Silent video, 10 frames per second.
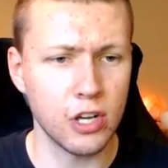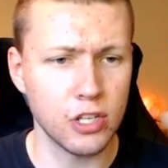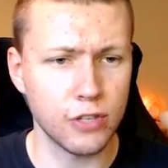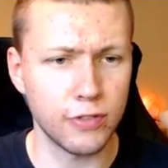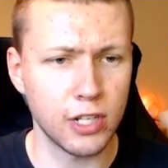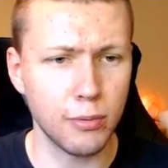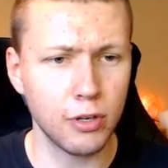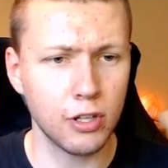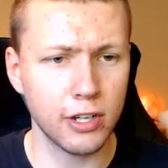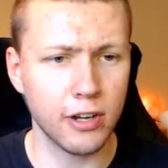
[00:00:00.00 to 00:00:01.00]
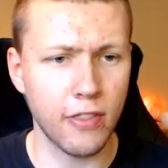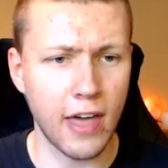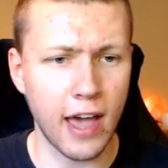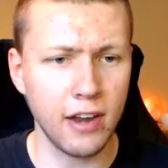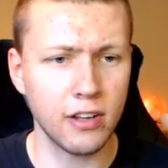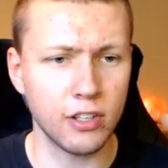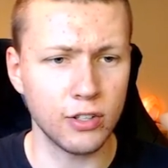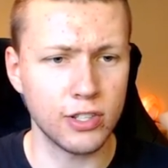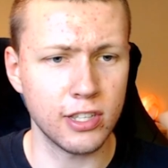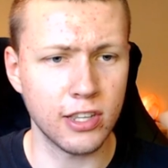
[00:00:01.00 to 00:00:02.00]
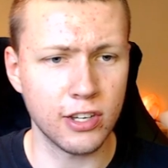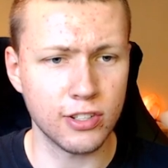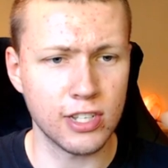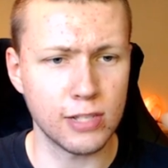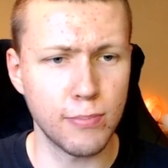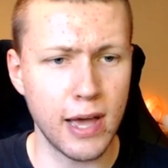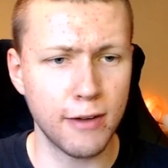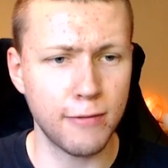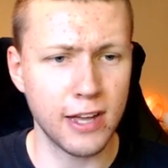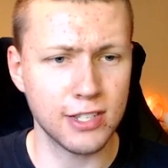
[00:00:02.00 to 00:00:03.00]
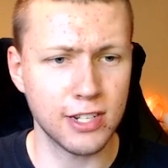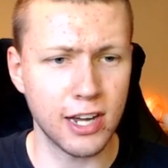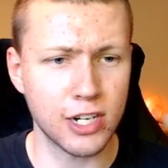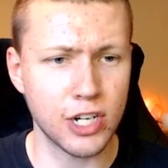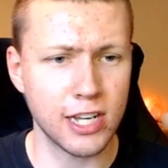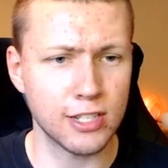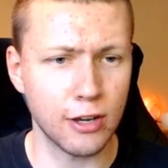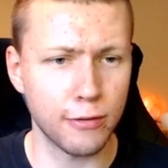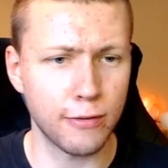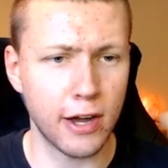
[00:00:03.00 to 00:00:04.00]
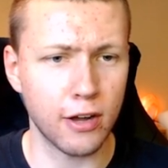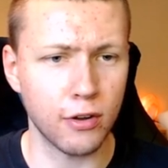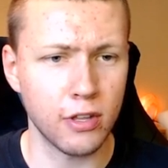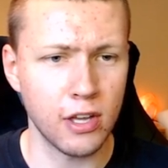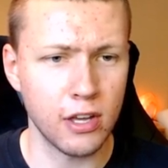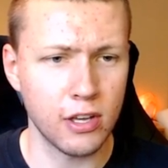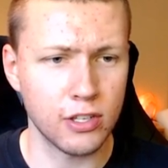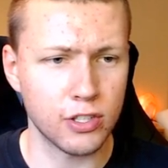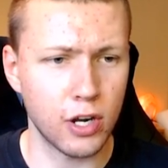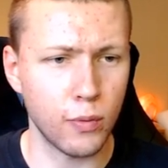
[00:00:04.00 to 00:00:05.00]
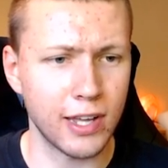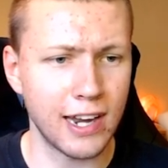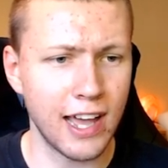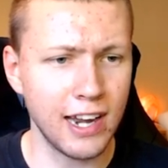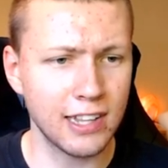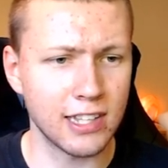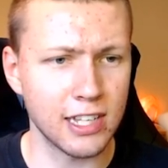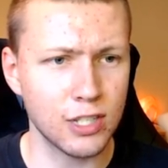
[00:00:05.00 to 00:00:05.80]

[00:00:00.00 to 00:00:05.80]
if you double click on that, you'll see that there's this manifest.json file. So now we can edit this